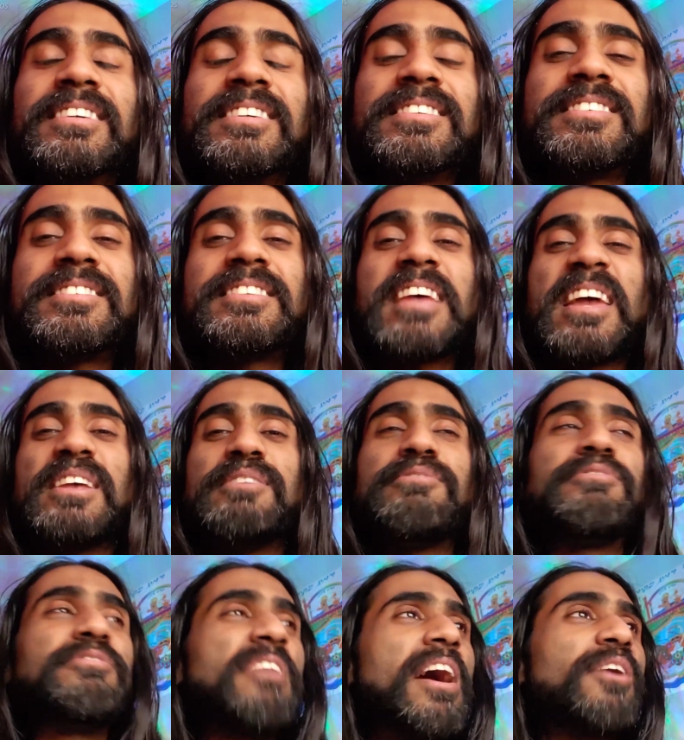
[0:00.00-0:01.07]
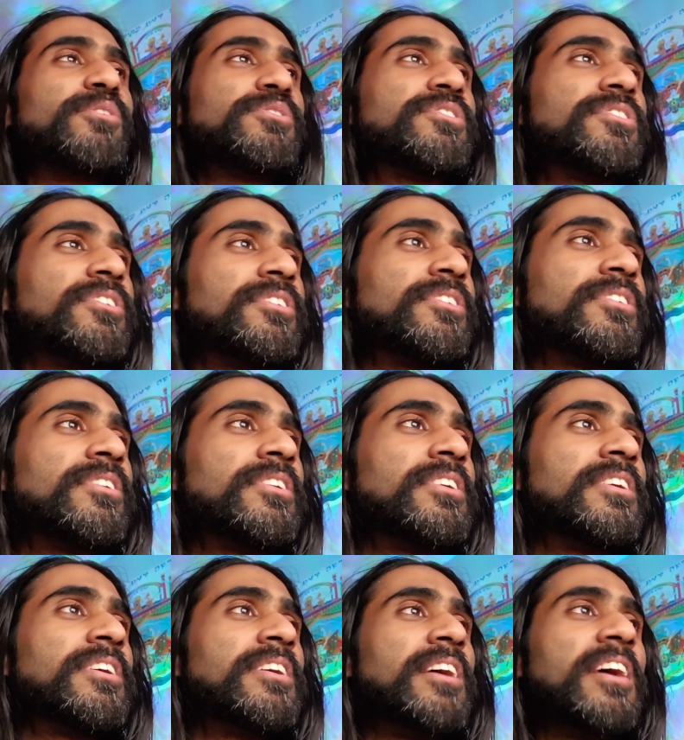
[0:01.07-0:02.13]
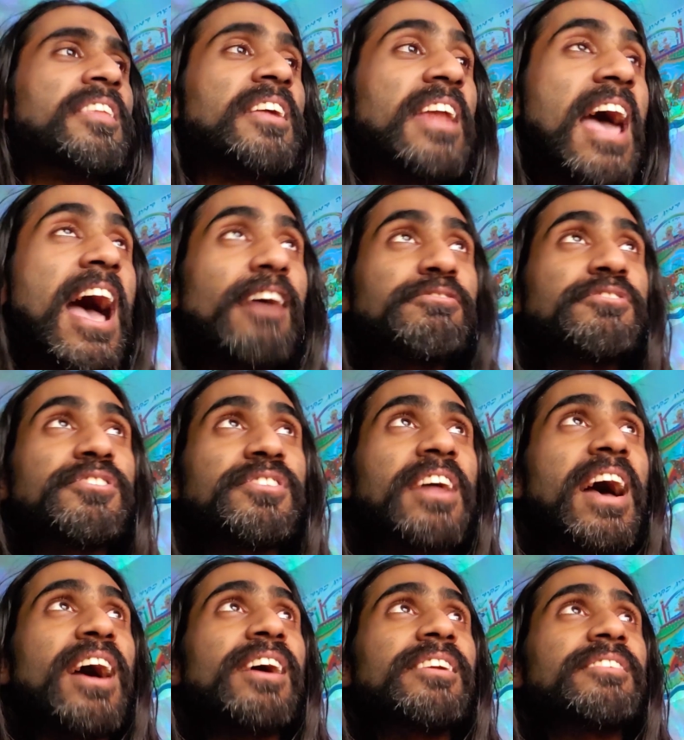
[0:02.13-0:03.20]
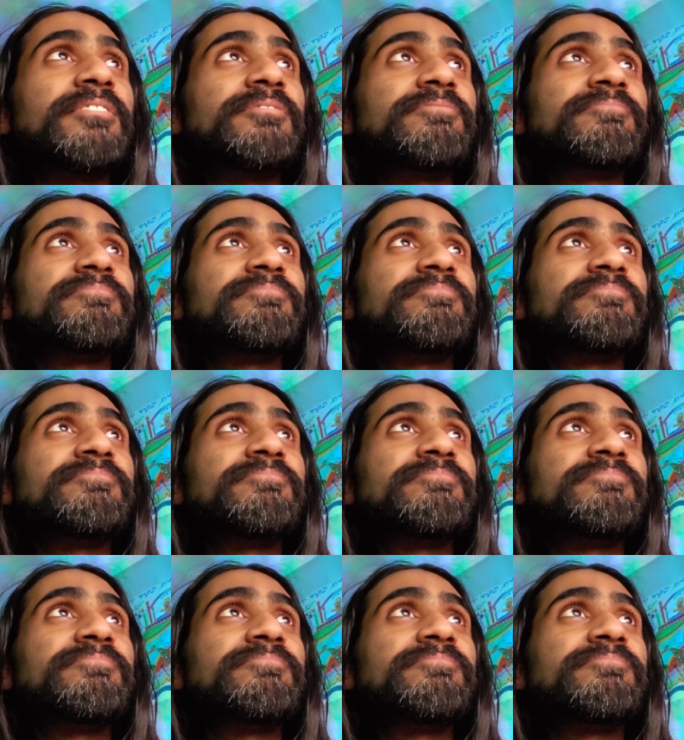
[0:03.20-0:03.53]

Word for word: steady fountain. And then after that,